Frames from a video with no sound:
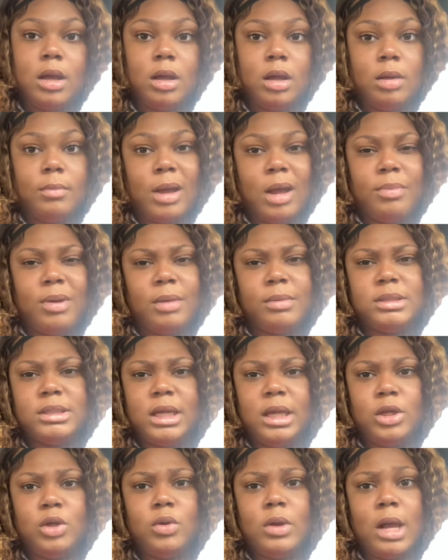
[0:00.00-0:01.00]
I'll probably
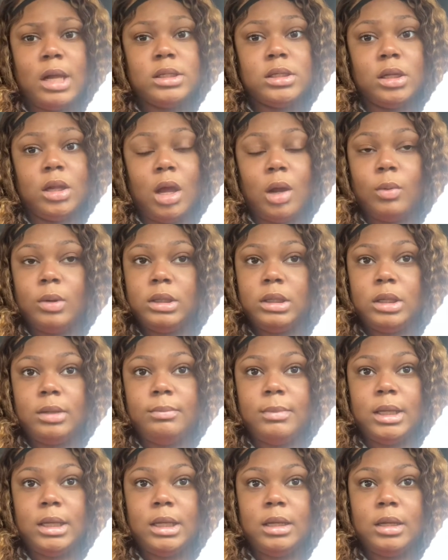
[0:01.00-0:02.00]
take you guys along with me,
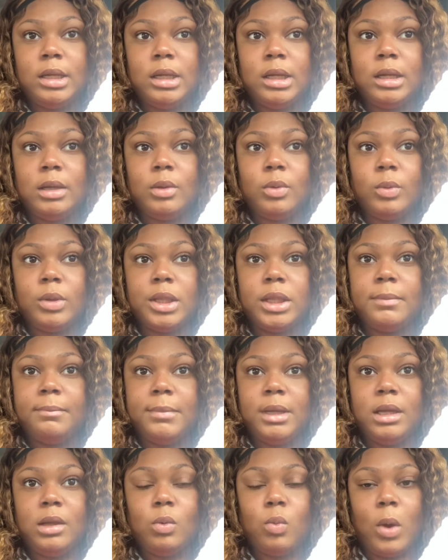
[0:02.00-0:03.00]

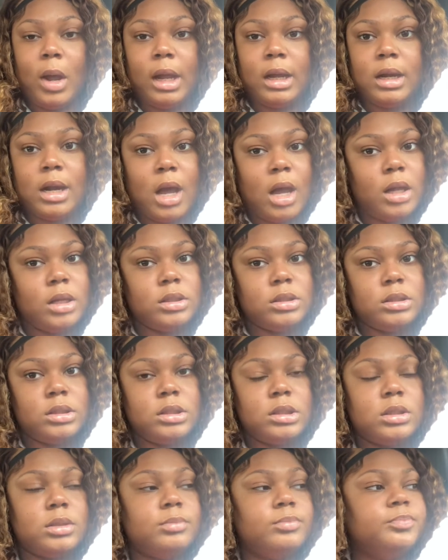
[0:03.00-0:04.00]
why not?
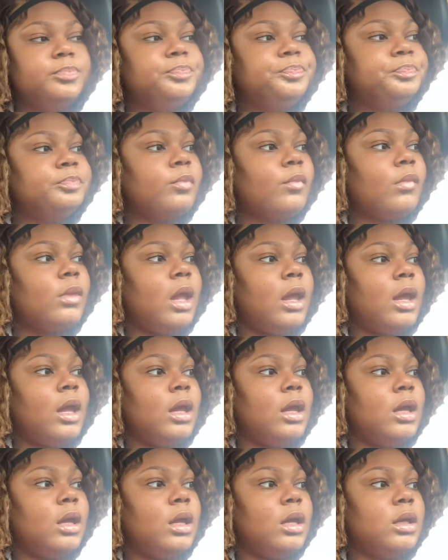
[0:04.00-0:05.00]

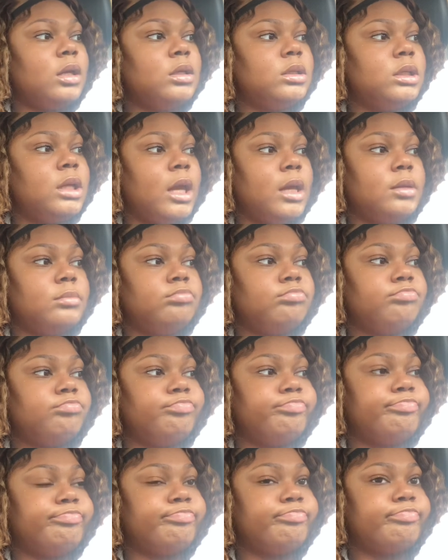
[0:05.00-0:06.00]
And yeah,
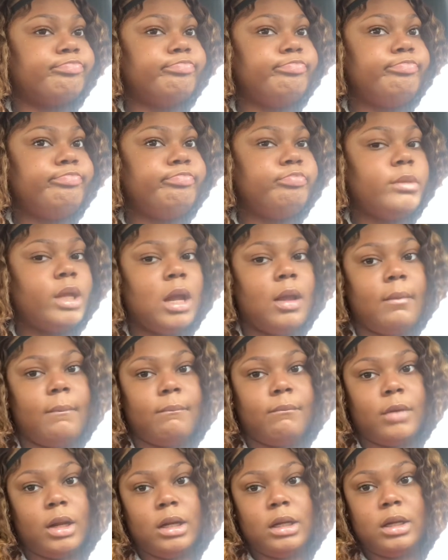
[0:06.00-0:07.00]

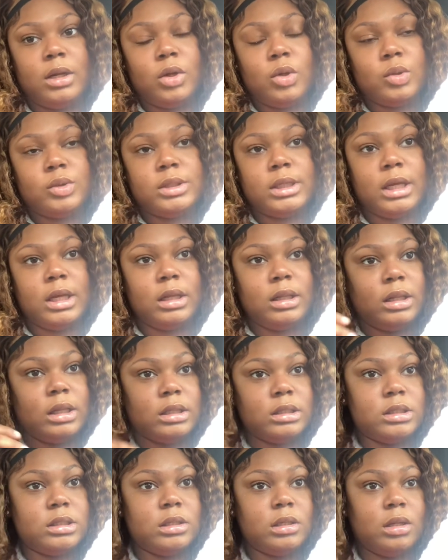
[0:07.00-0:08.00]
I'm ready to go take
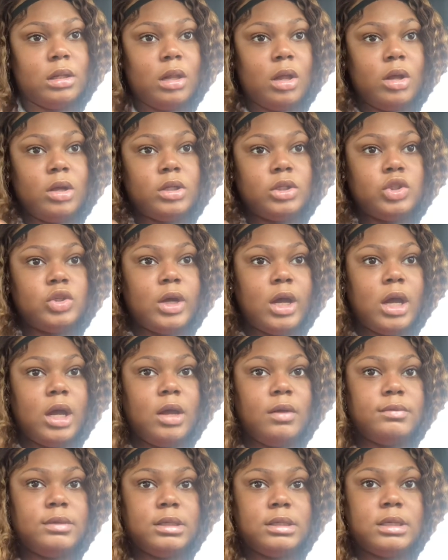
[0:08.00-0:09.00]
this long
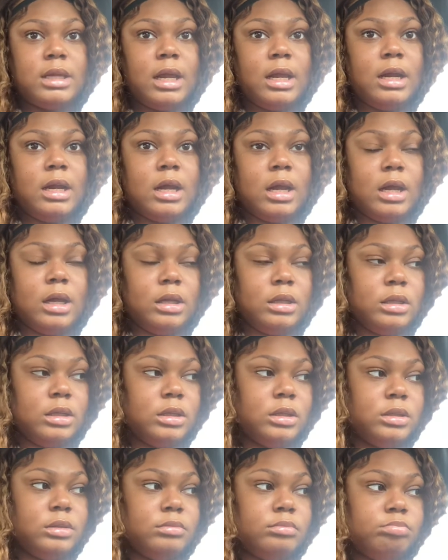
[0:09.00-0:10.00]
drive to Staten Island.